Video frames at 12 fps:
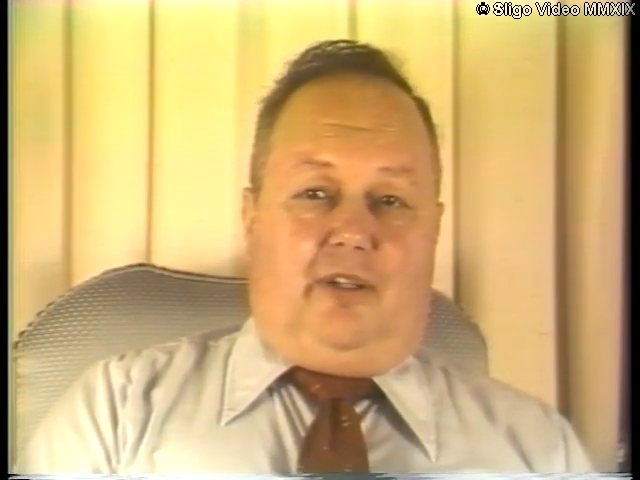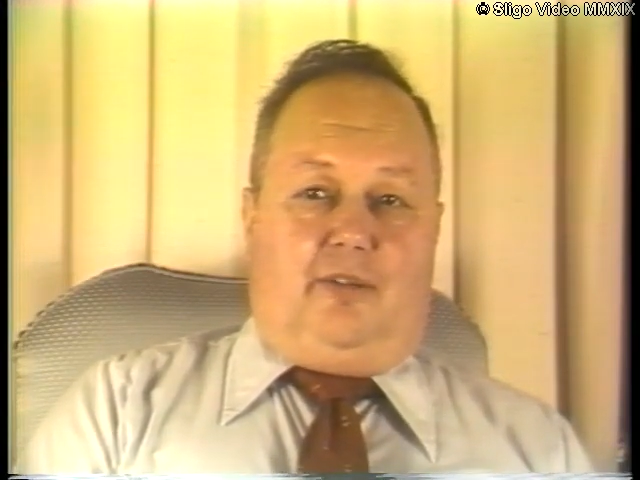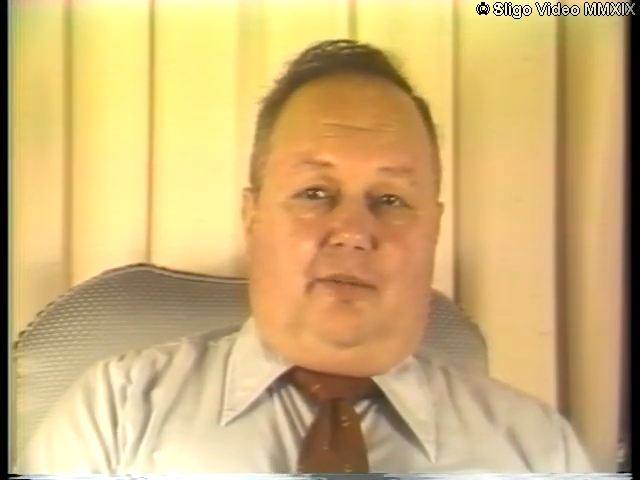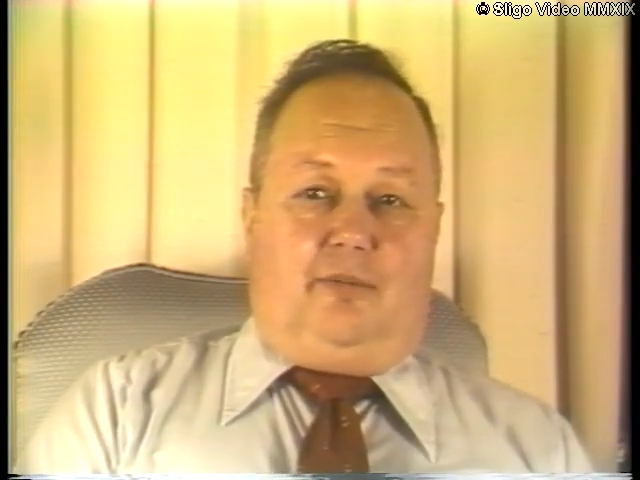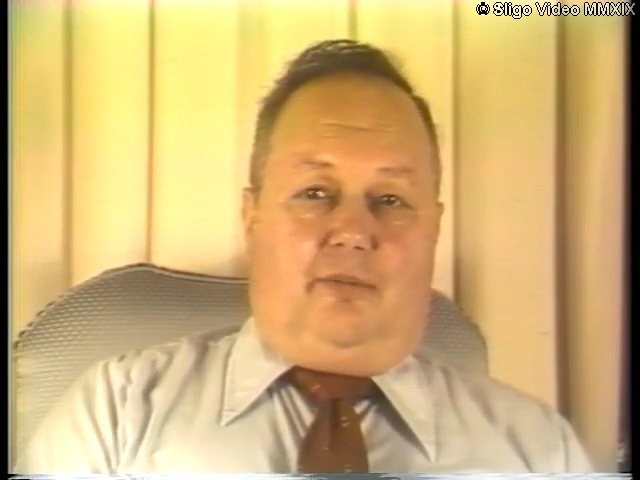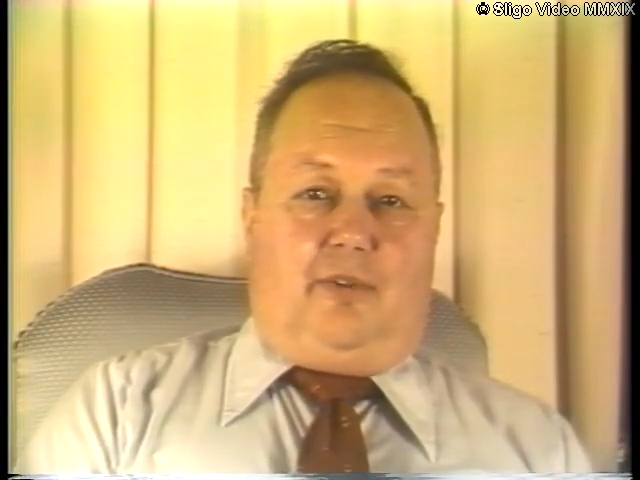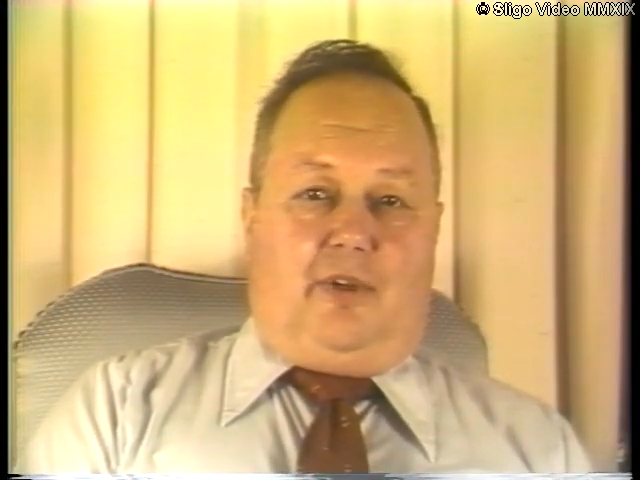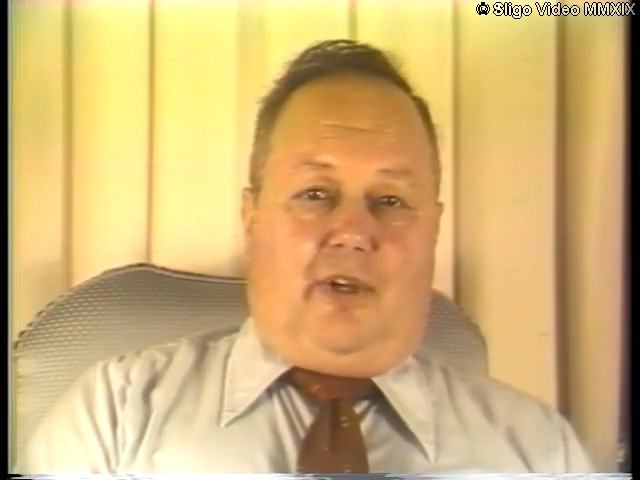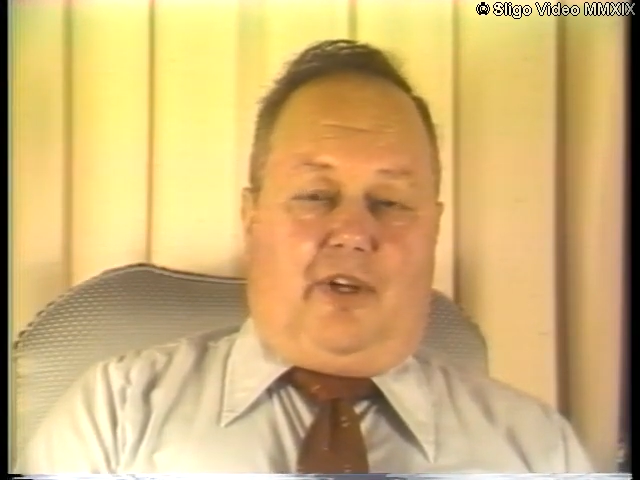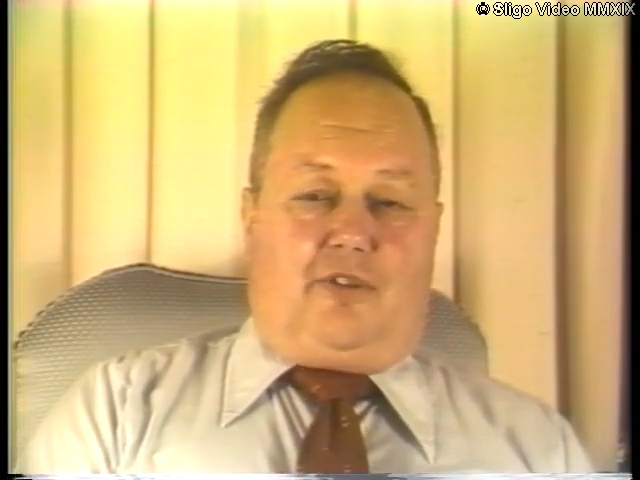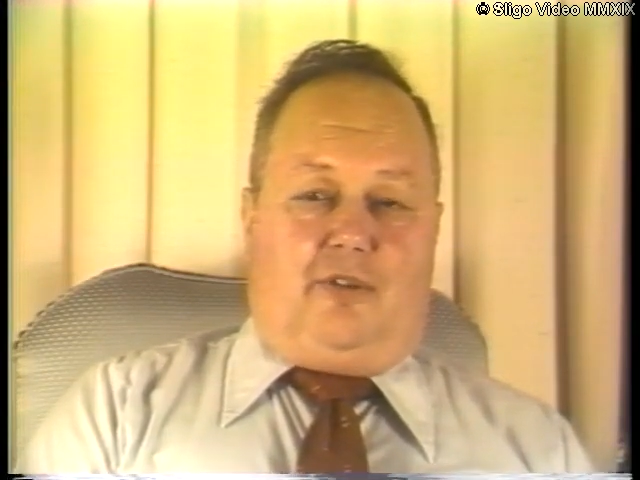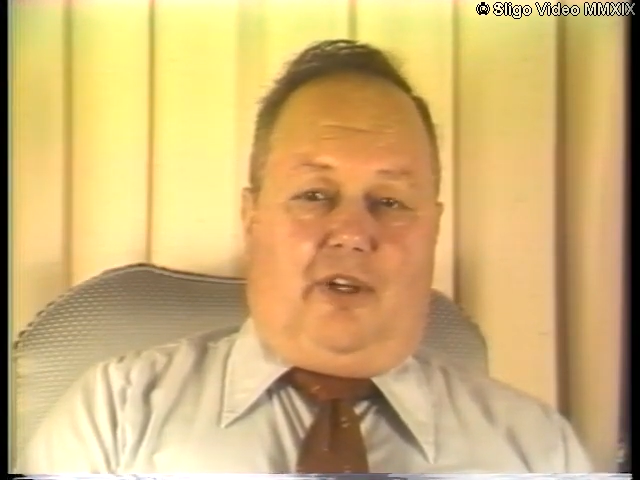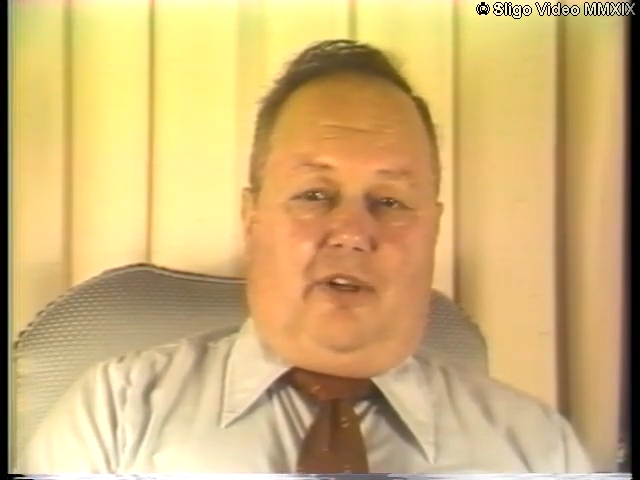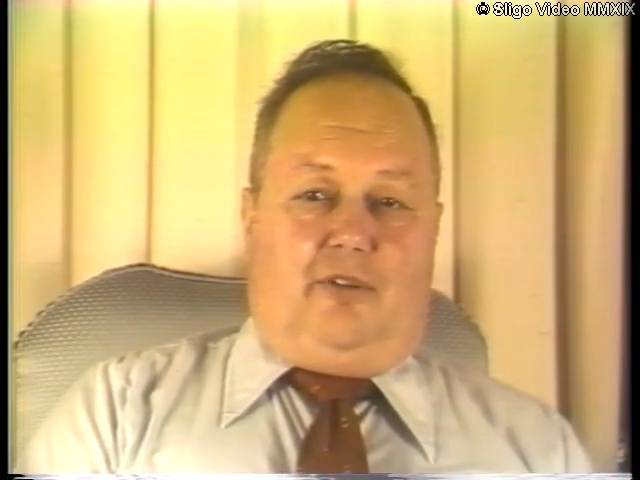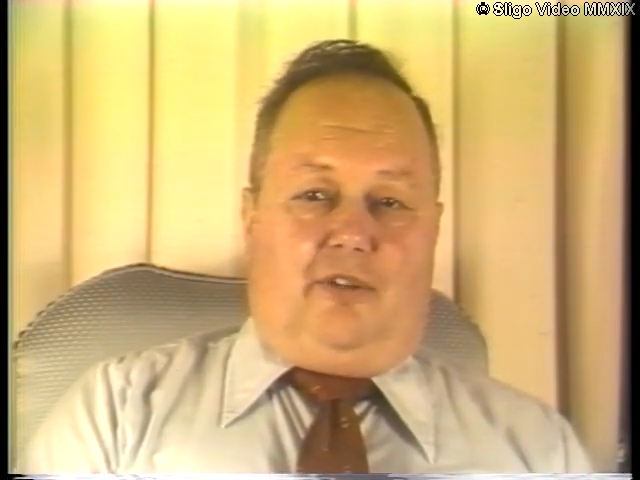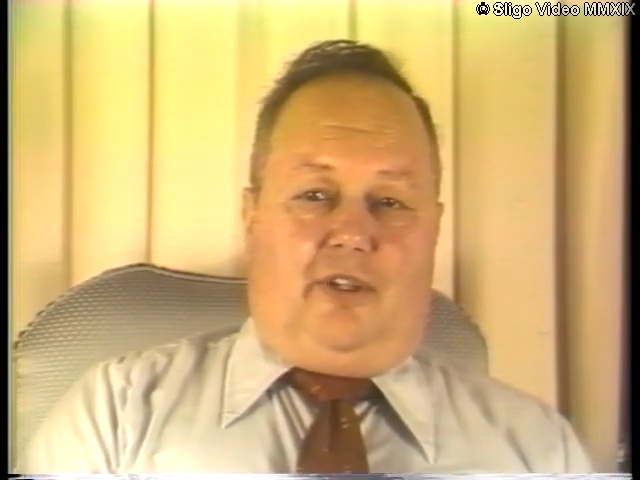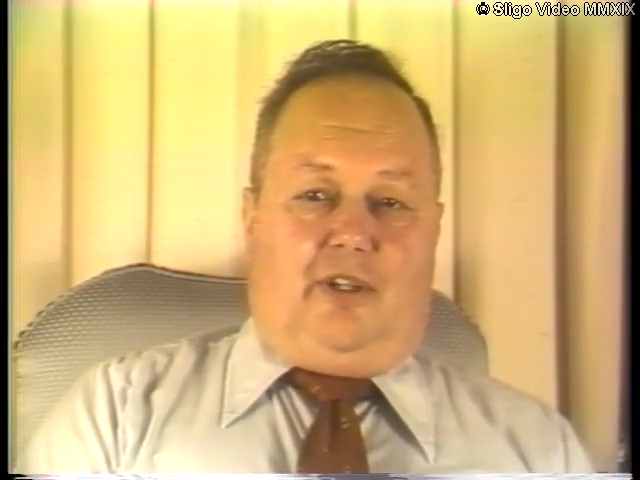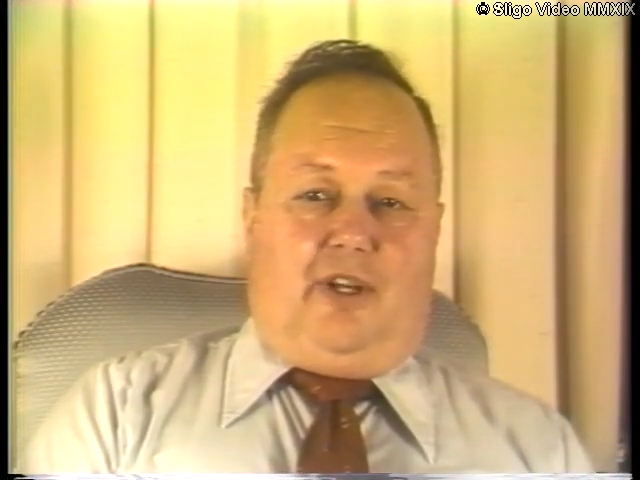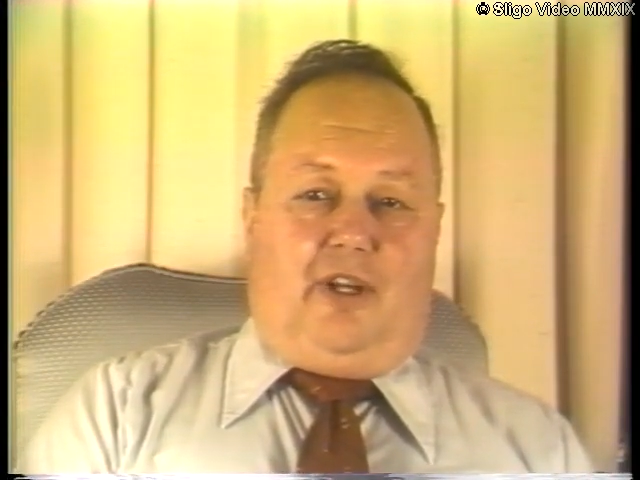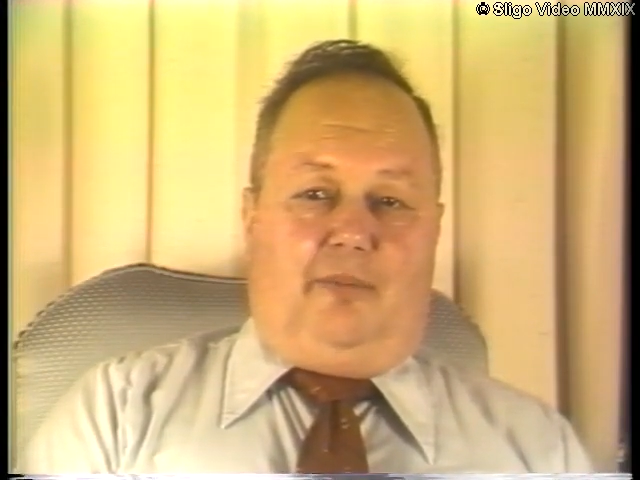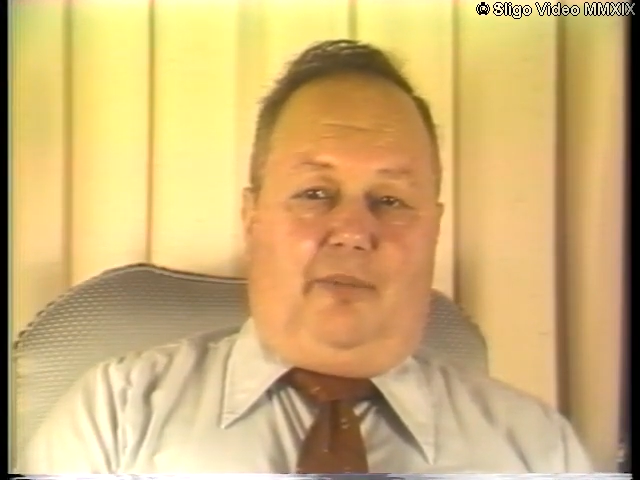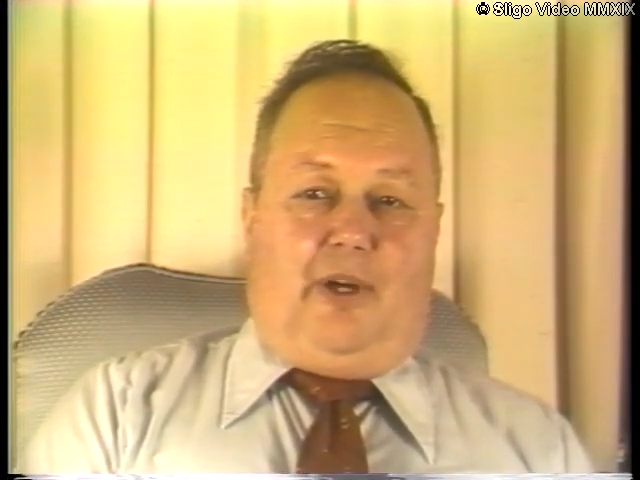And actually I don't think it